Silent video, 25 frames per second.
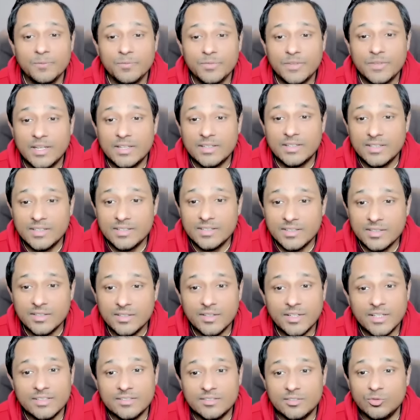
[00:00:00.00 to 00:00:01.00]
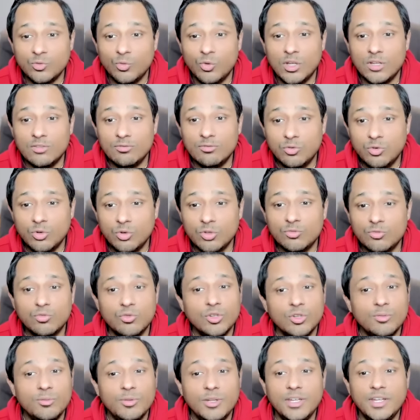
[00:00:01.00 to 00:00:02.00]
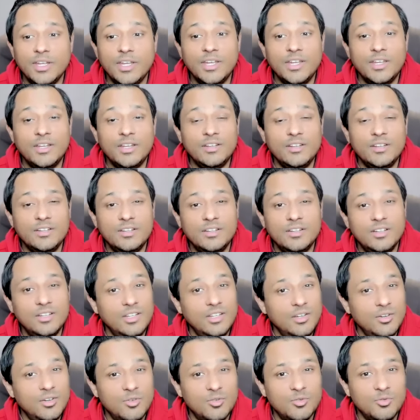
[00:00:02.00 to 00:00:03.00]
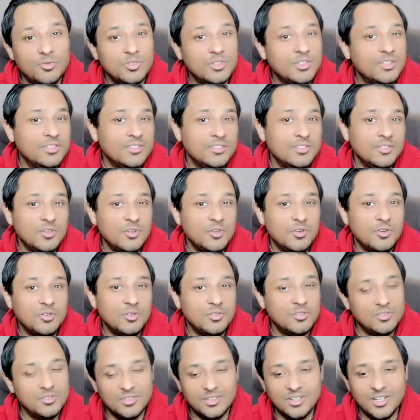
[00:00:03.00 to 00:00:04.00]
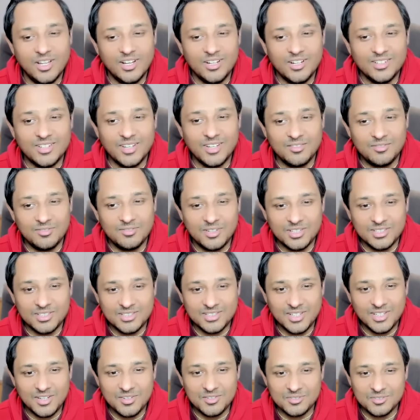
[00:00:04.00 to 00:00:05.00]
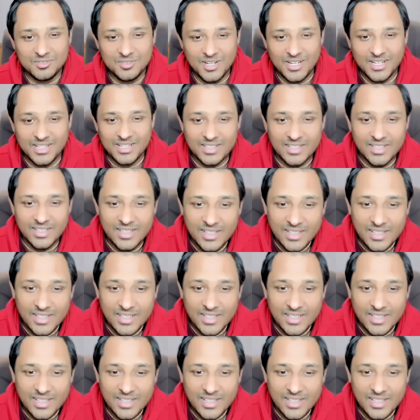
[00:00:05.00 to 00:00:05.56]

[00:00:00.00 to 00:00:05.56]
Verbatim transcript: And then the rest one fourth will be in Leo, which is your Lagna, first house, right?